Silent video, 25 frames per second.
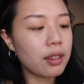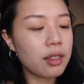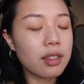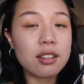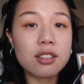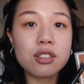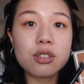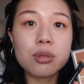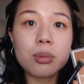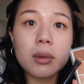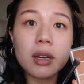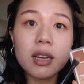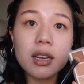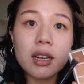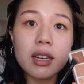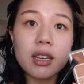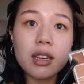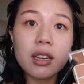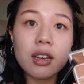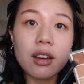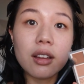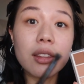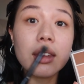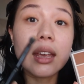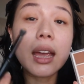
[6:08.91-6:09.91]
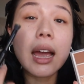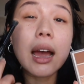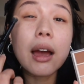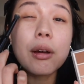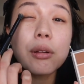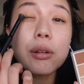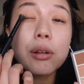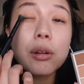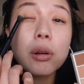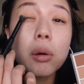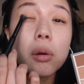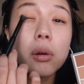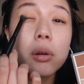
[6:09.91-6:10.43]
this one on the
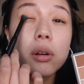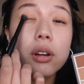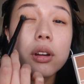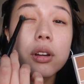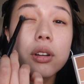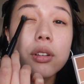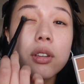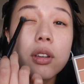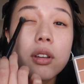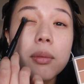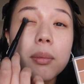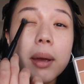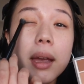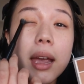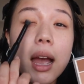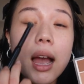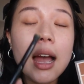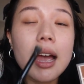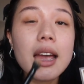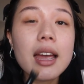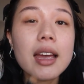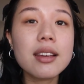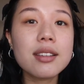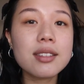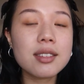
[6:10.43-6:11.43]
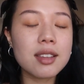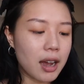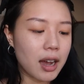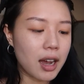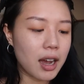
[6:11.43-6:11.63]
outer corners of my eyes.